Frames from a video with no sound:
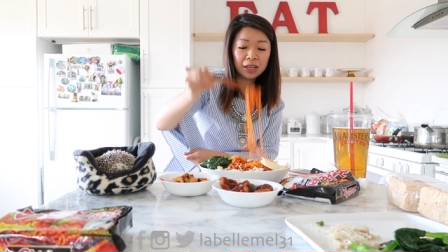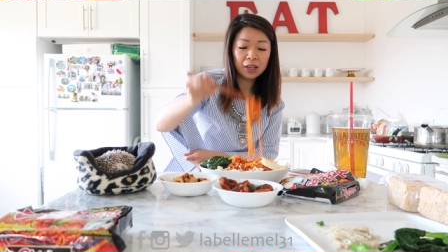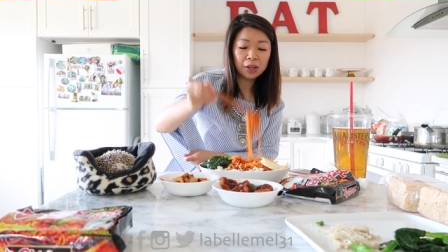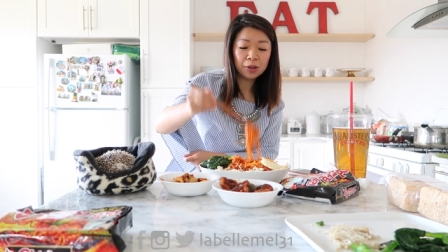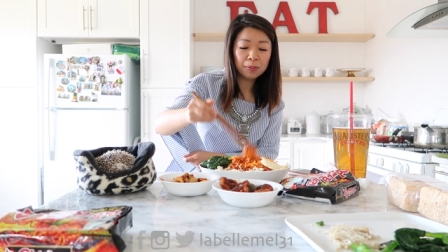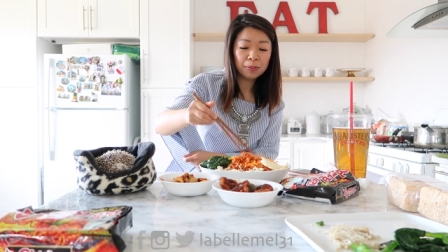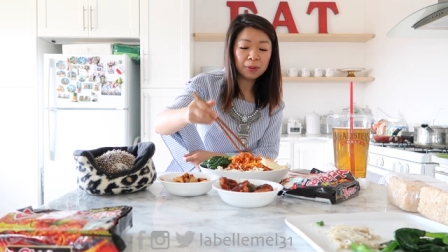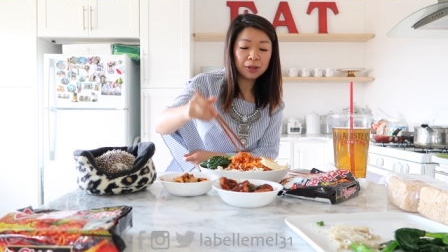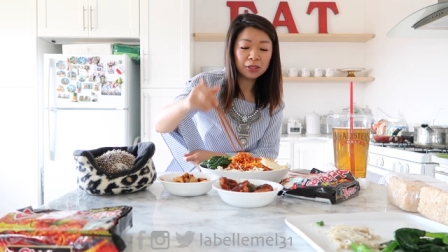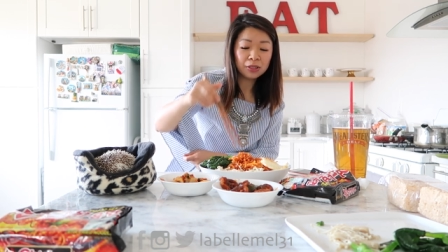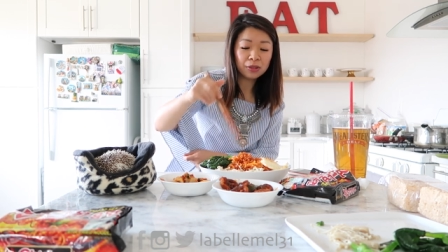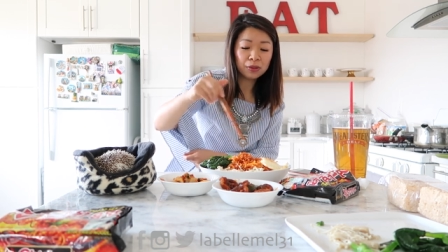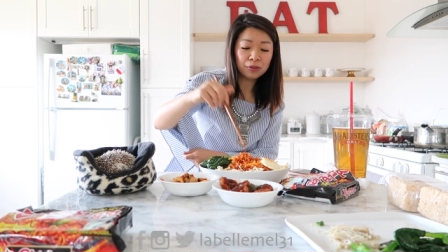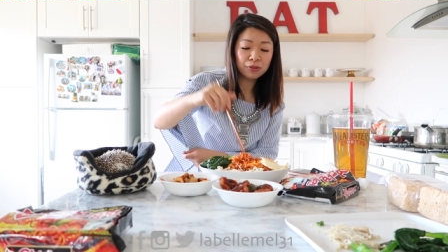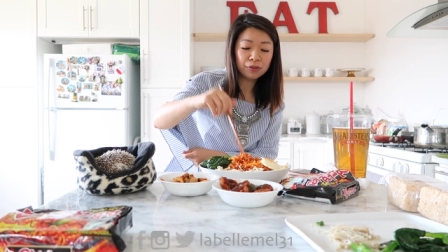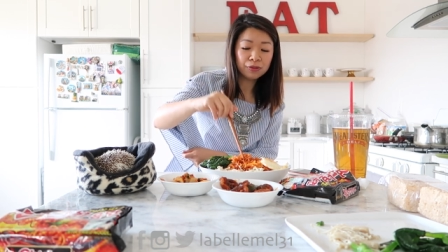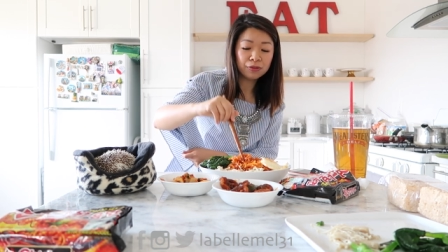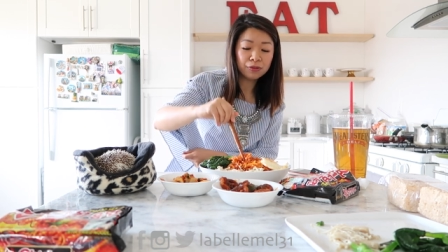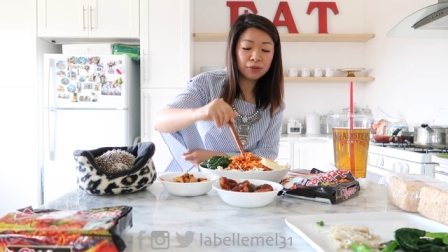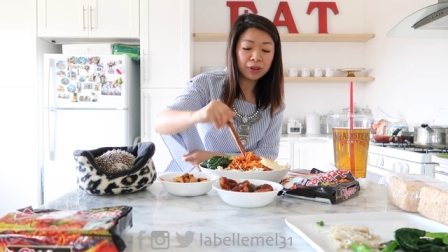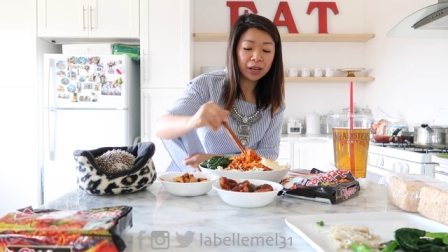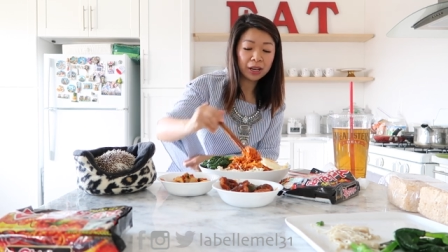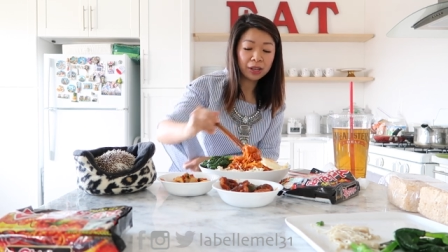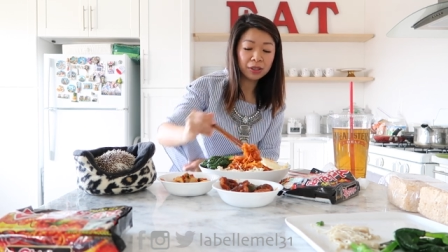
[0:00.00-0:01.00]
Hope I don't
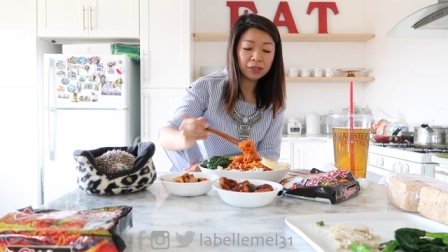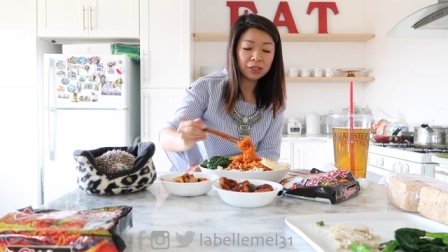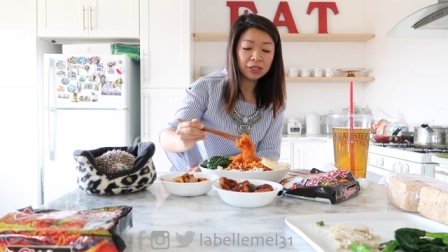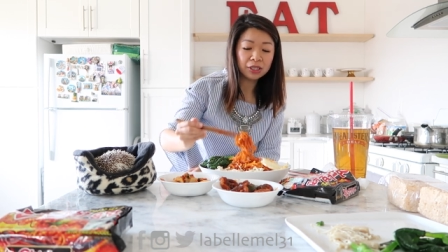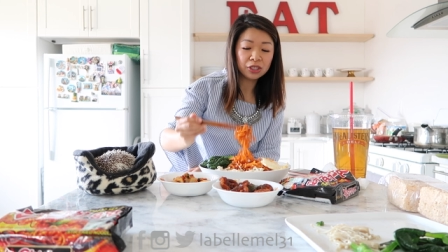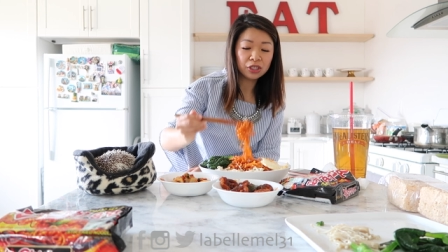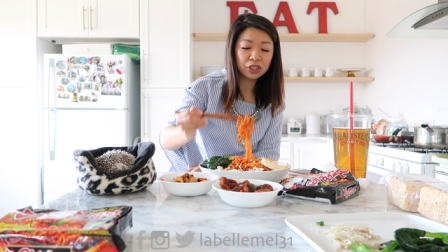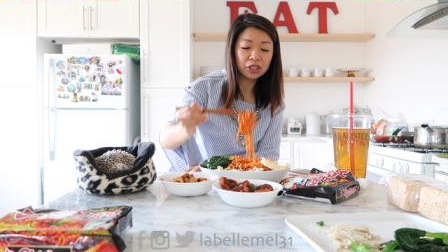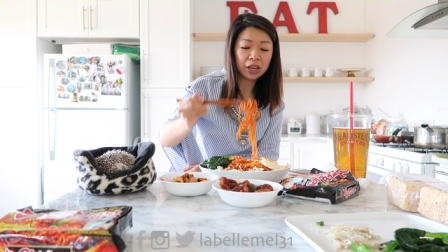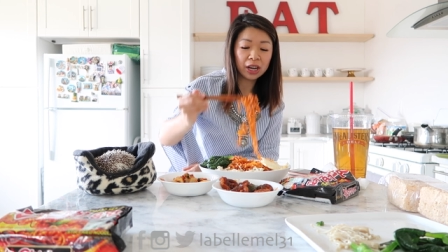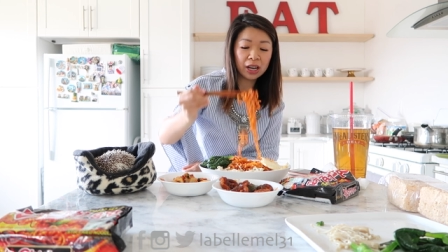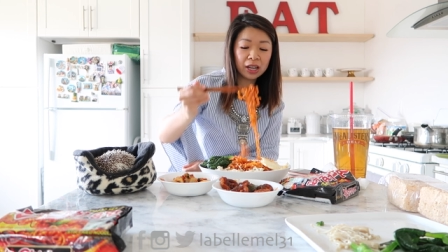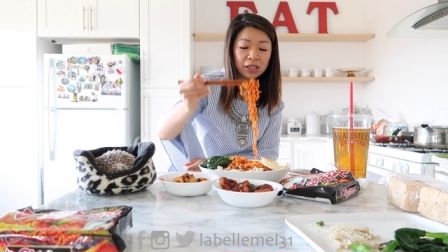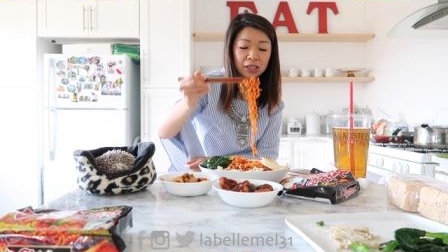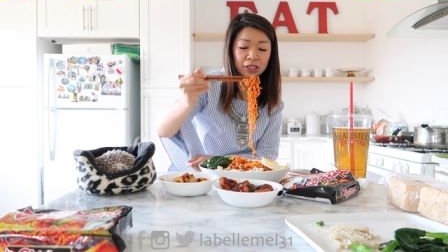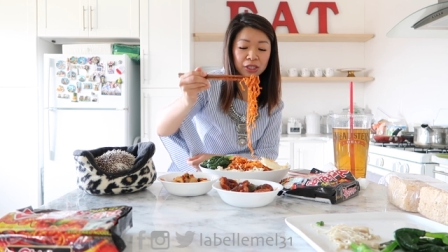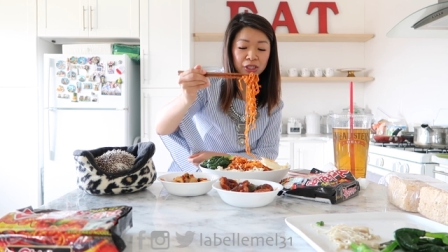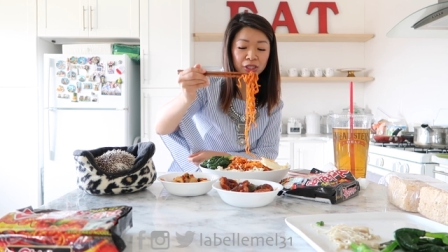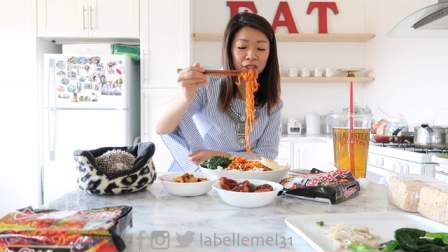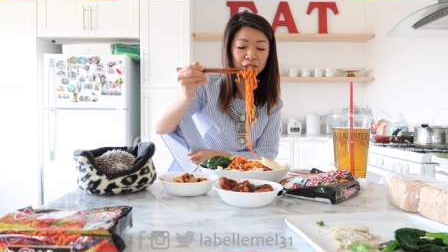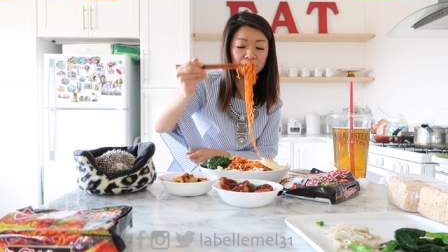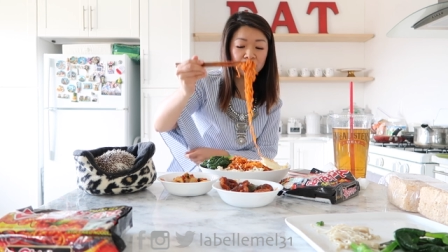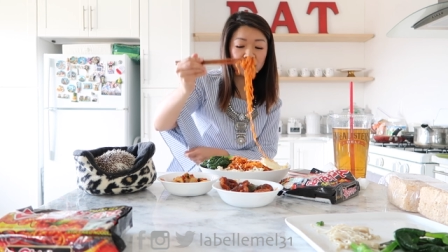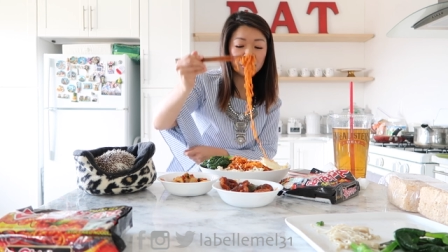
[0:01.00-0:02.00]
fail this
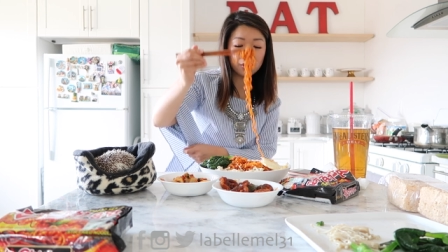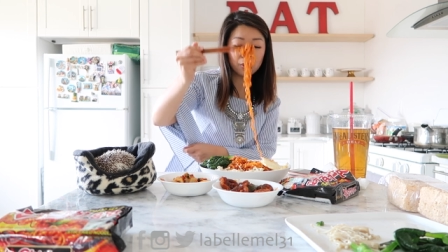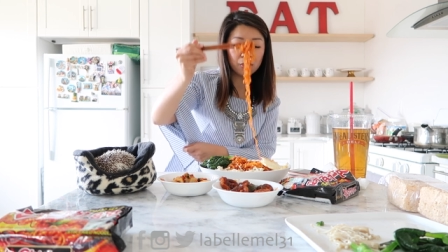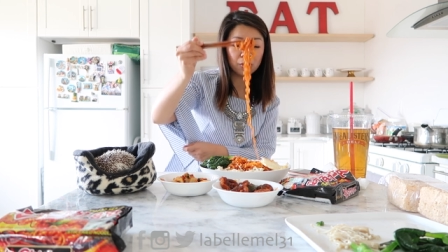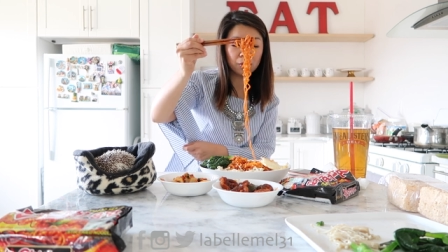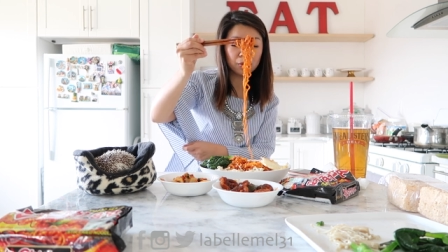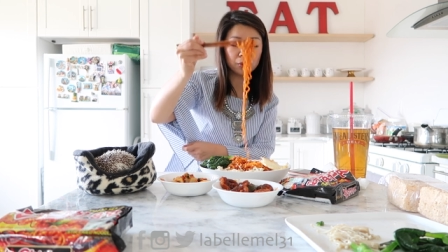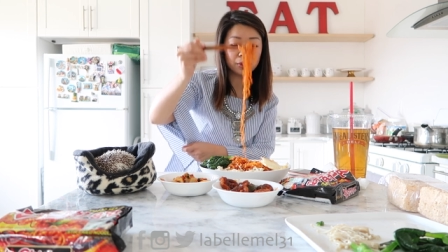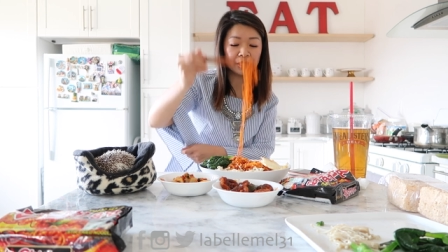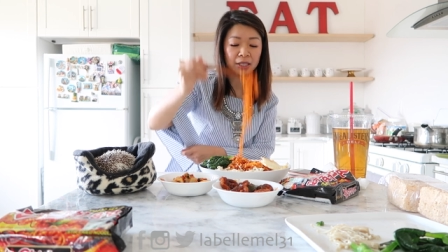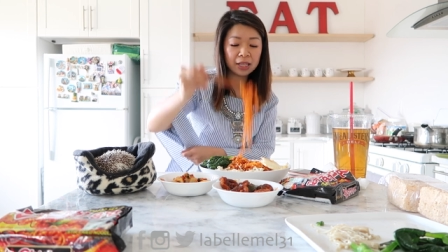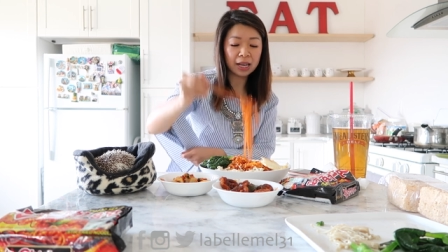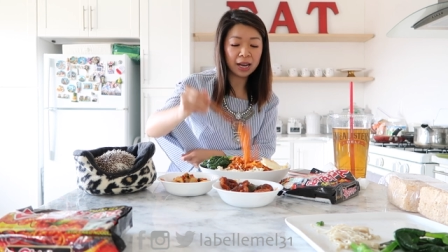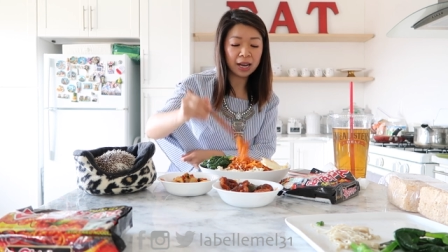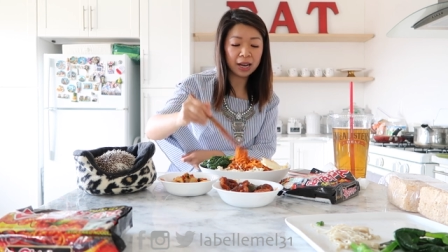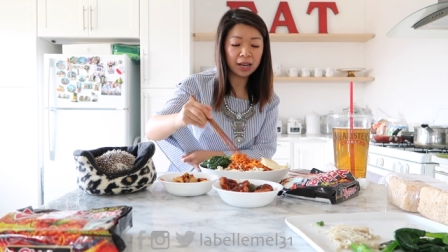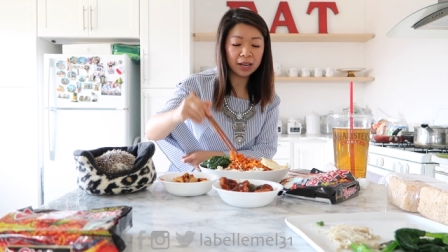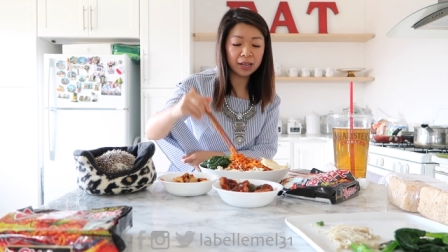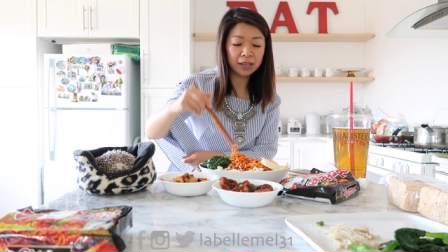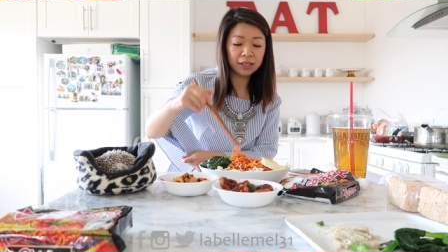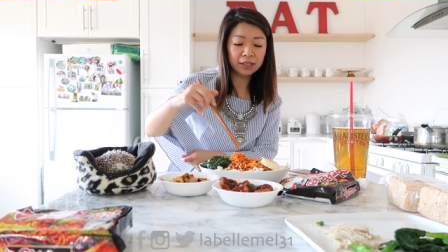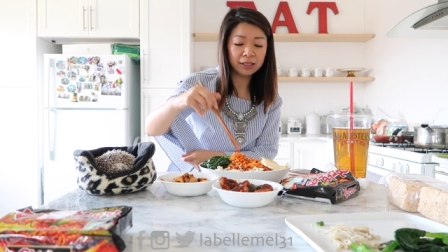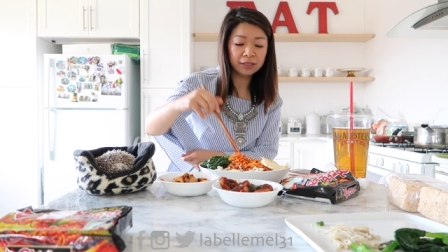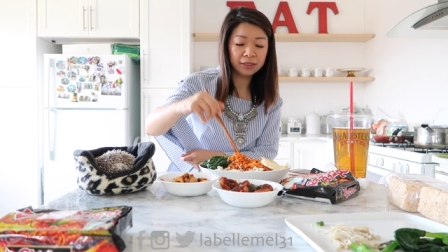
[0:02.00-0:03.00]
challenge so
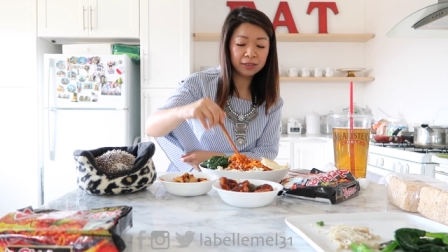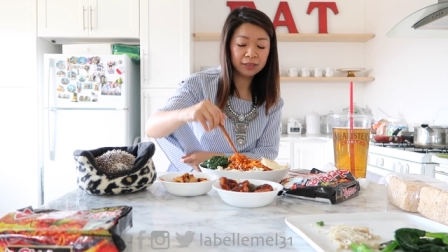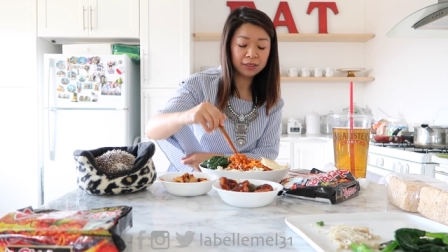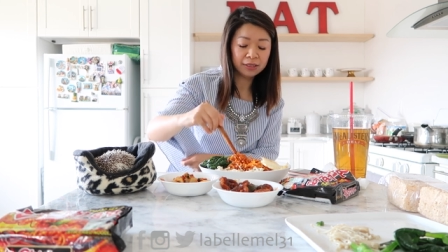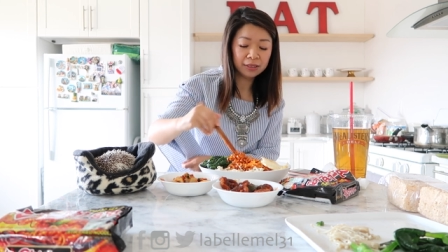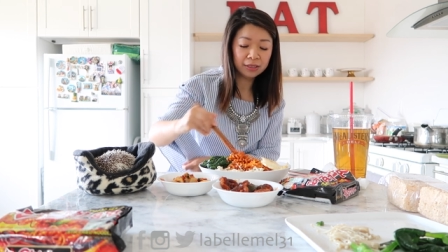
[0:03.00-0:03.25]
sad.